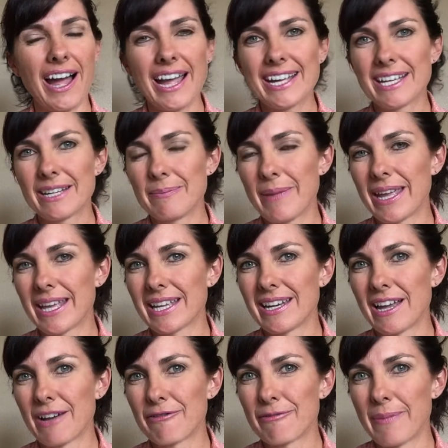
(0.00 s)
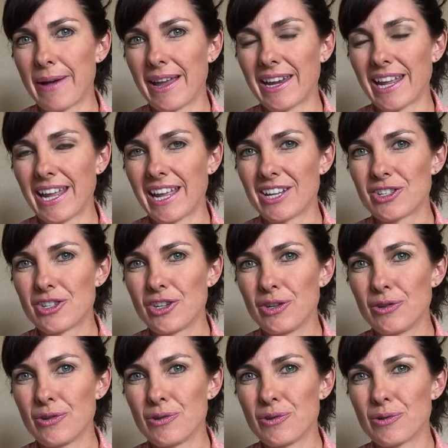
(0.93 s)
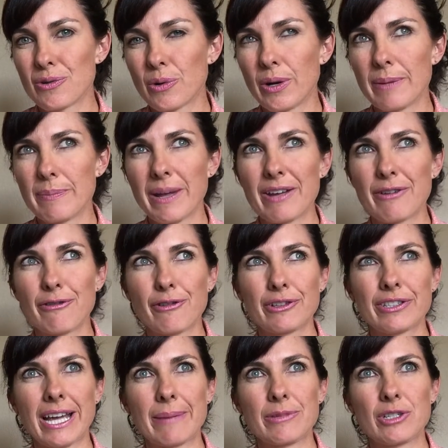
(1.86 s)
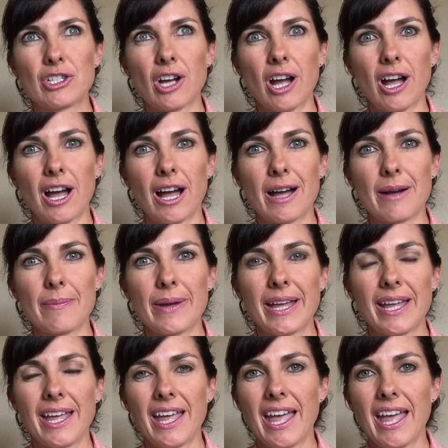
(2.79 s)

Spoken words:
I could make enough money to quit my full-time job